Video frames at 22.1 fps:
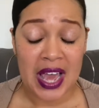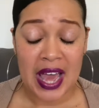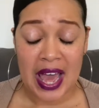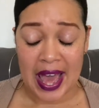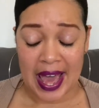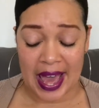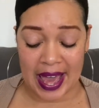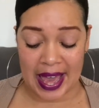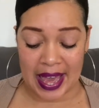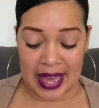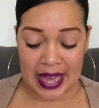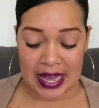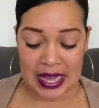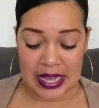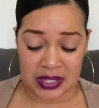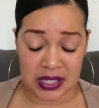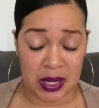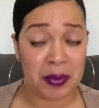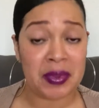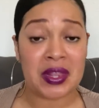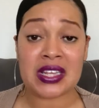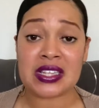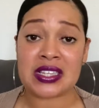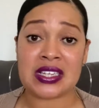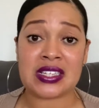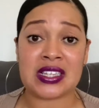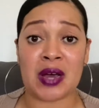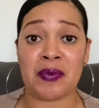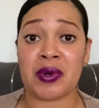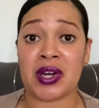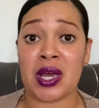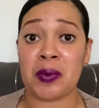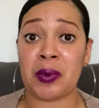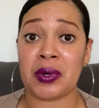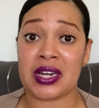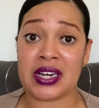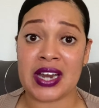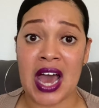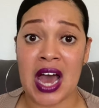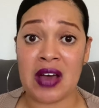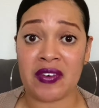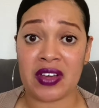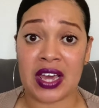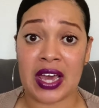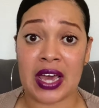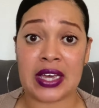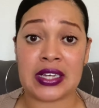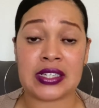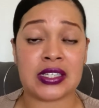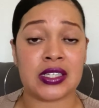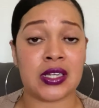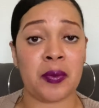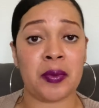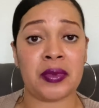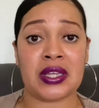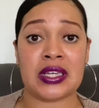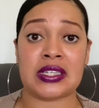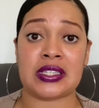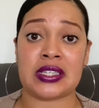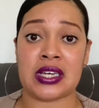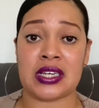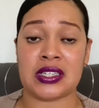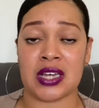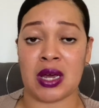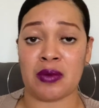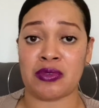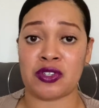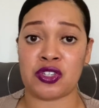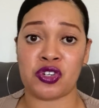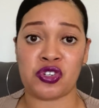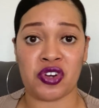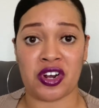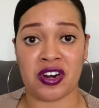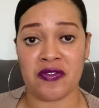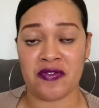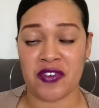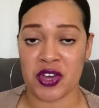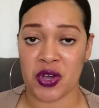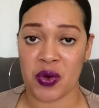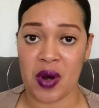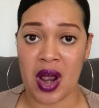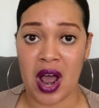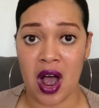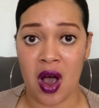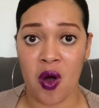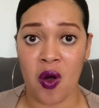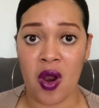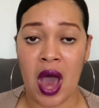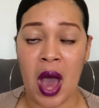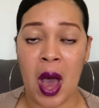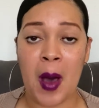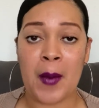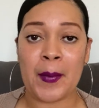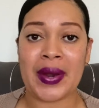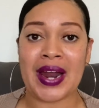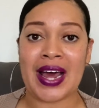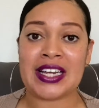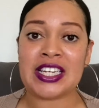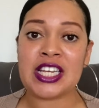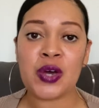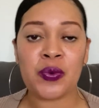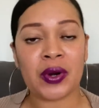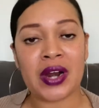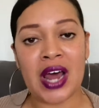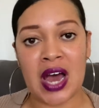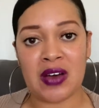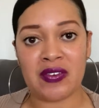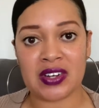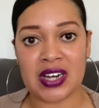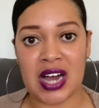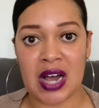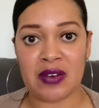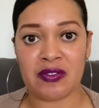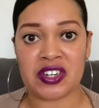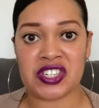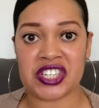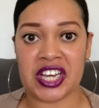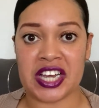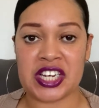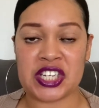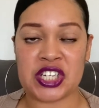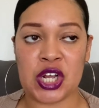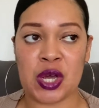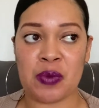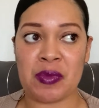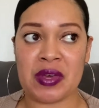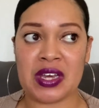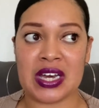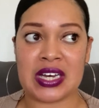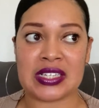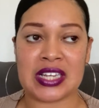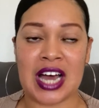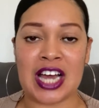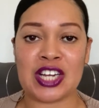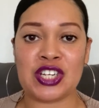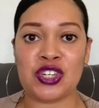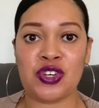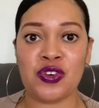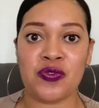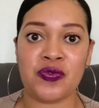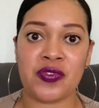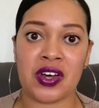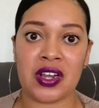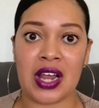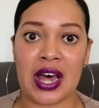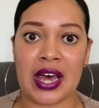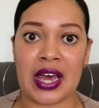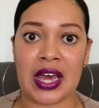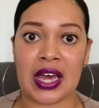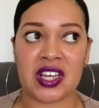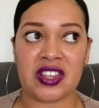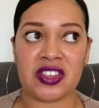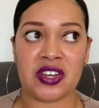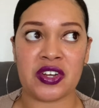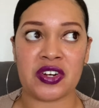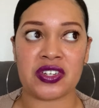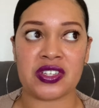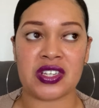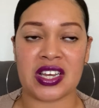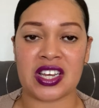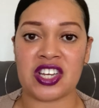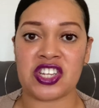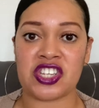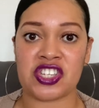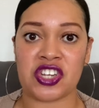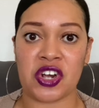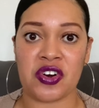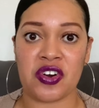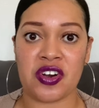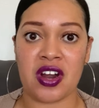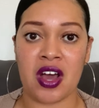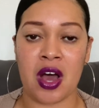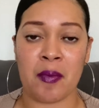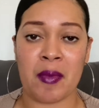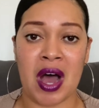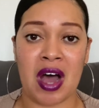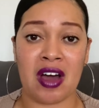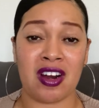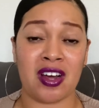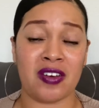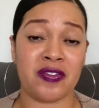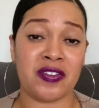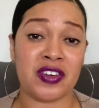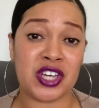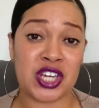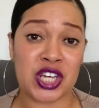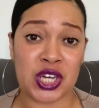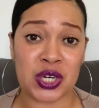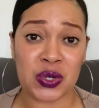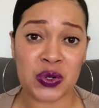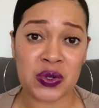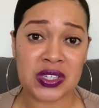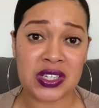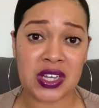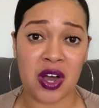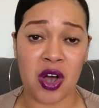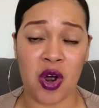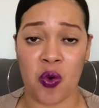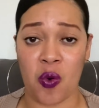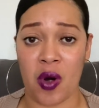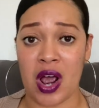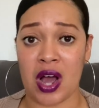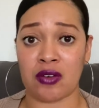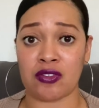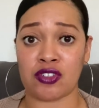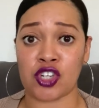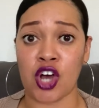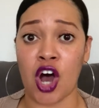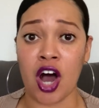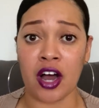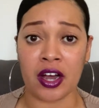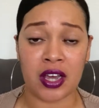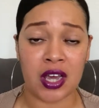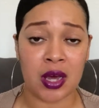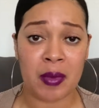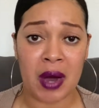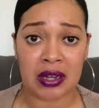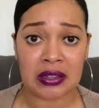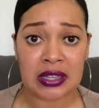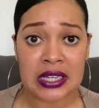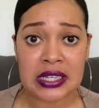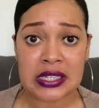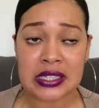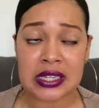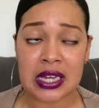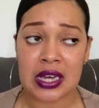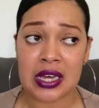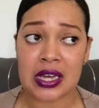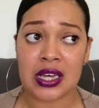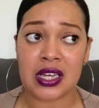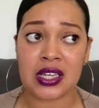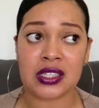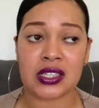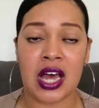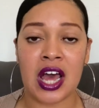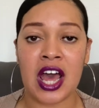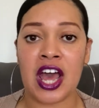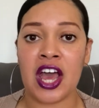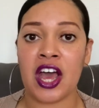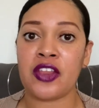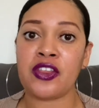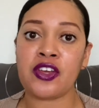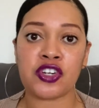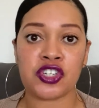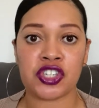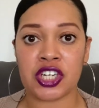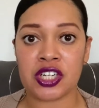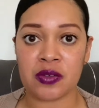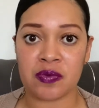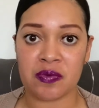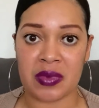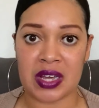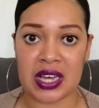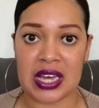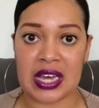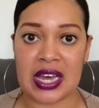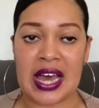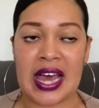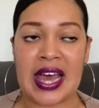And some of these things I've been able to navigate, some of these things I'm still trying to figure out. But I did want to have a conversation because I do feel like there's like a certain amount of guilt around talking about these things, and there shouldn't be.